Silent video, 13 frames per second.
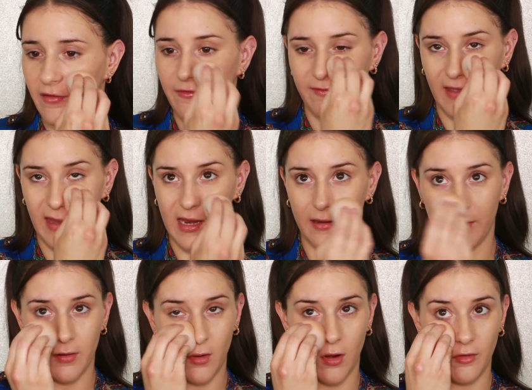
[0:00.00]
feed
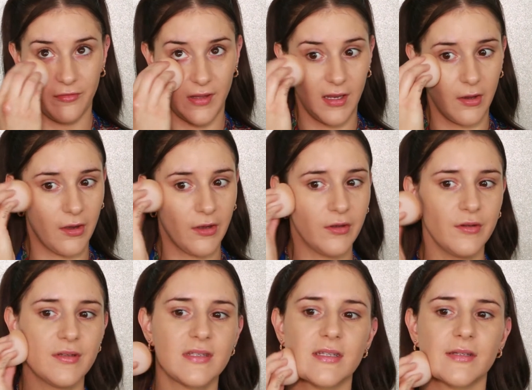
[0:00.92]
and off he
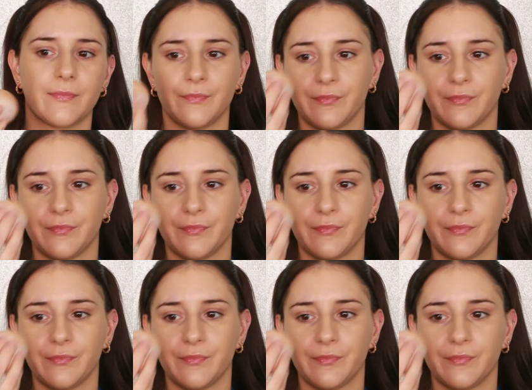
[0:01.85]
goes.